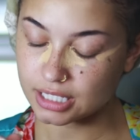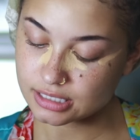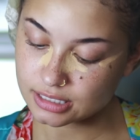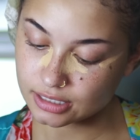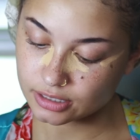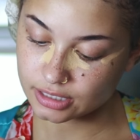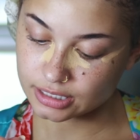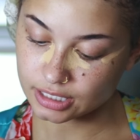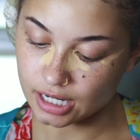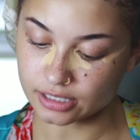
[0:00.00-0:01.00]
Concealer in
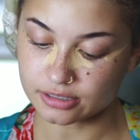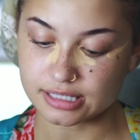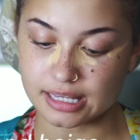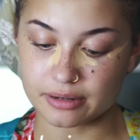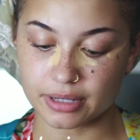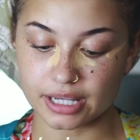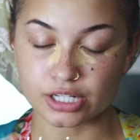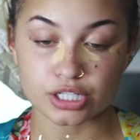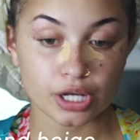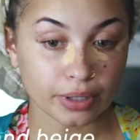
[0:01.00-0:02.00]
the color Sand
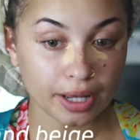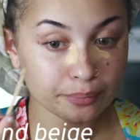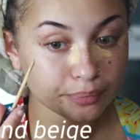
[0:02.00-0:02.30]
Beige. Okay.